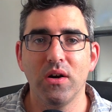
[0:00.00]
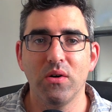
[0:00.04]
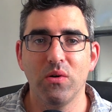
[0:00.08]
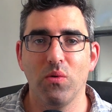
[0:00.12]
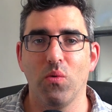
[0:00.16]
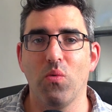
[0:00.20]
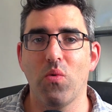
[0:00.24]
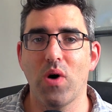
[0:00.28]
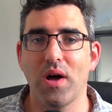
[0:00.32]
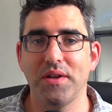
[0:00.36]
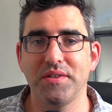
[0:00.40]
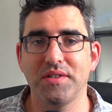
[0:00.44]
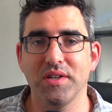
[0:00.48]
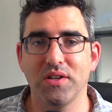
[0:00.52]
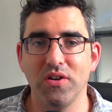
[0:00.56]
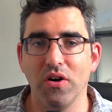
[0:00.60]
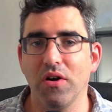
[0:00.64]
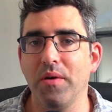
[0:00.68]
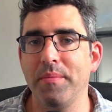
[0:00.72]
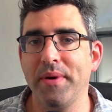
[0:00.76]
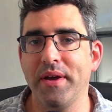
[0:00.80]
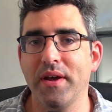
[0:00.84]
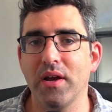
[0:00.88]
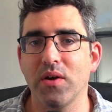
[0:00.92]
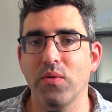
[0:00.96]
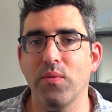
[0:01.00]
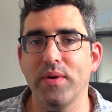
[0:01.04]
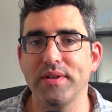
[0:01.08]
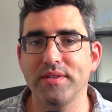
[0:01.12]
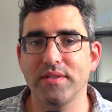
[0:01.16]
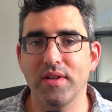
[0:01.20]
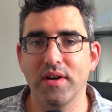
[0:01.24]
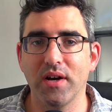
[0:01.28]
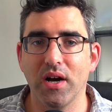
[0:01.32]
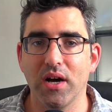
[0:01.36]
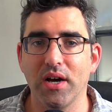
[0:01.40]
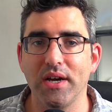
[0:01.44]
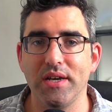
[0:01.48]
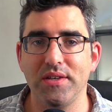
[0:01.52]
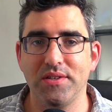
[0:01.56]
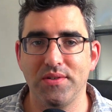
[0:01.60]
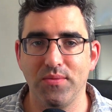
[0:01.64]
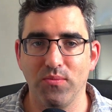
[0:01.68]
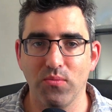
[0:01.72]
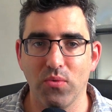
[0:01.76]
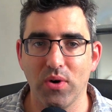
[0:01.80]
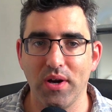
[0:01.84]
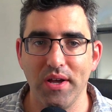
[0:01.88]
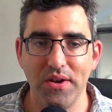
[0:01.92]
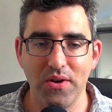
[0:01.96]
want to come here with their eyes
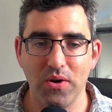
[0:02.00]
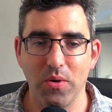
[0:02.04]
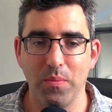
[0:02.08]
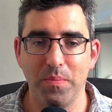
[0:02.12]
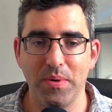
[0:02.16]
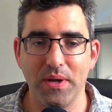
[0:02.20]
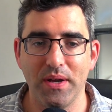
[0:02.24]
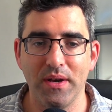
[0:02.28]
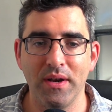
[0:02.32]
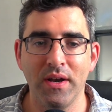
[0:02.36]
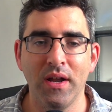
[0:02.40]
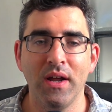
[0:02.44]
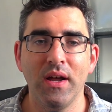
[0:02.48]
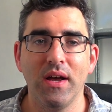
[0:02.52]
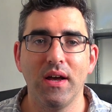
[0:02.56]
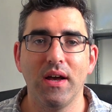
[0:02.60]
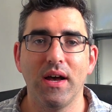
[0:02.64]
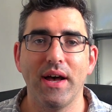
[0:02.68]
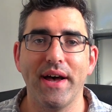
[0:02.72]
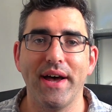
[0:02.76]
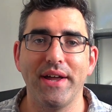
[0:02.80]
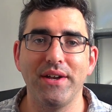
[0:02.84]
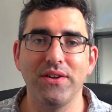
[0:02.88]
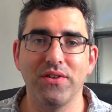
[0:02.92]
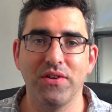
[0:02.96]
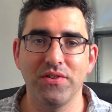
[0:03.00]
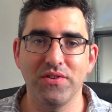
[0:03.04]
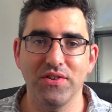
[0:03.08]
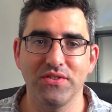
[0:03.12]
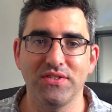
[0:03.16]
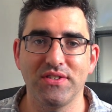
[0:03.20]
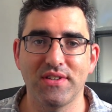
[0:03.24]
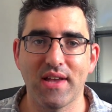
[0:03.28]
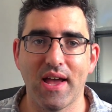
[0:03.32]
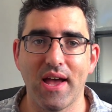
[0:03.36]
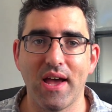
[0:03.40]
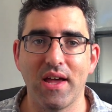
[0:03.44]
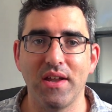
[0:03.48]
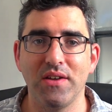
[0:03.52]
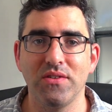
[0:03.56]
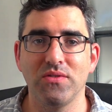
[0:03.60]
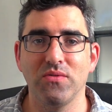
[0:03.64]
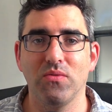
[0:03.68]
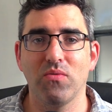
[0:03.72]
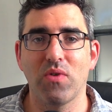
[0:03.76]
wide open and understand